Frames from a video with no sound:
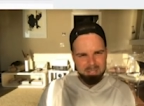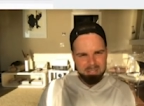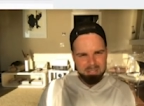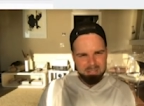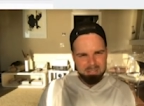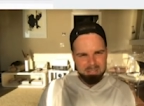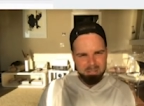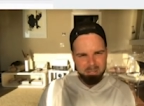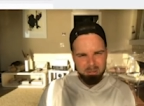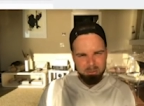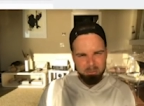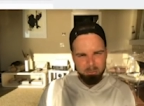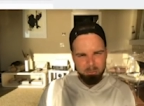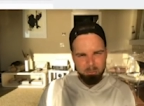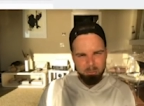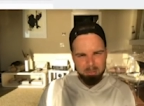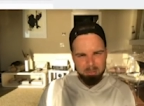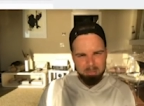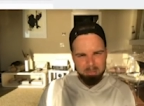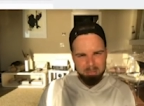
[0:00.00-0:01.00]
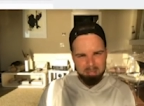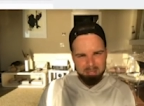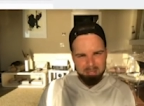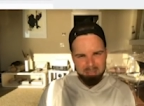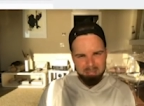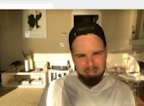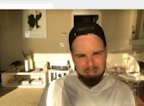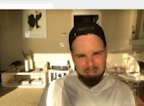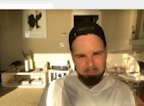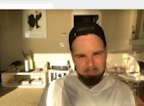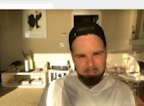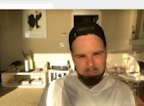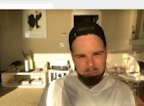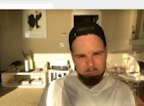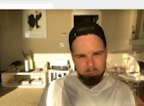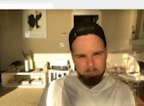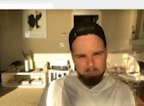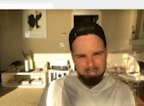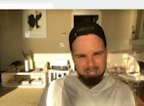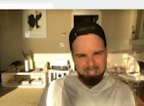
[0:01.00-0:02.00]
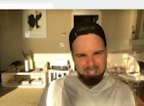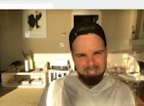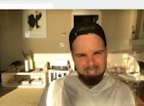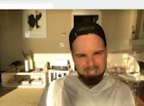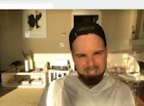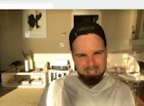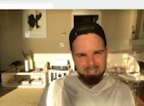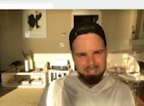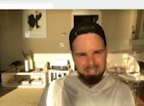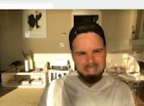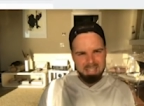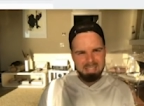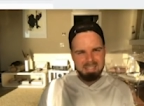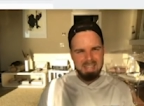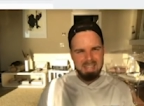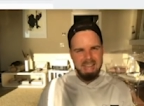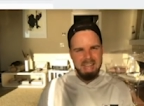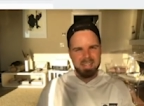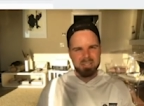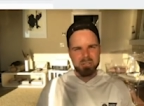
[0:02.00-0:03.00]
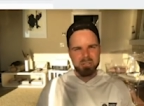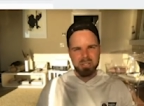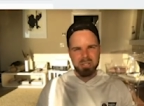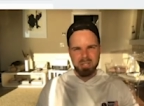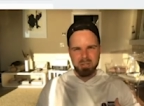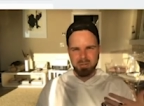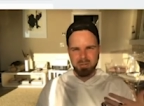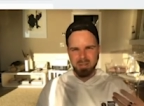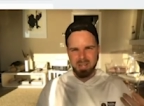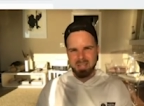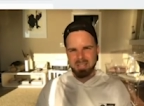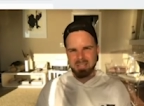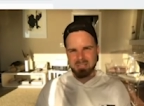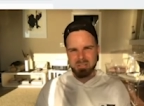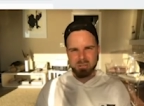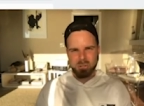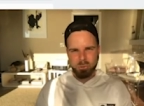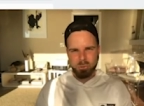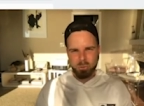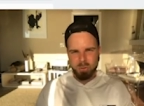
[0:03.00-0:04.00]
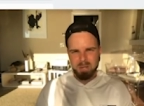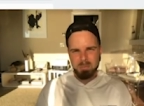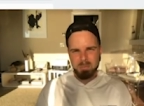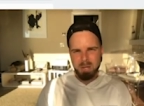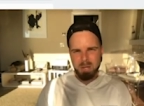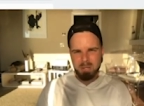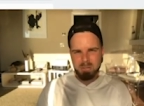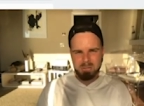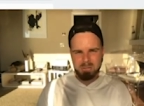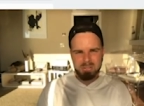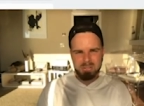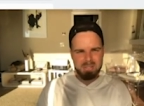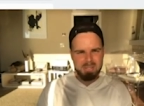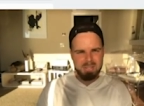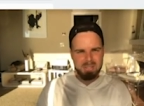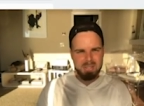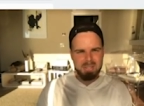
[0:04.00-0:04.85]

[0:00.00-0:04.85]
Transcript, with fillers: So one thing that I would tweak here is actually creating story posts.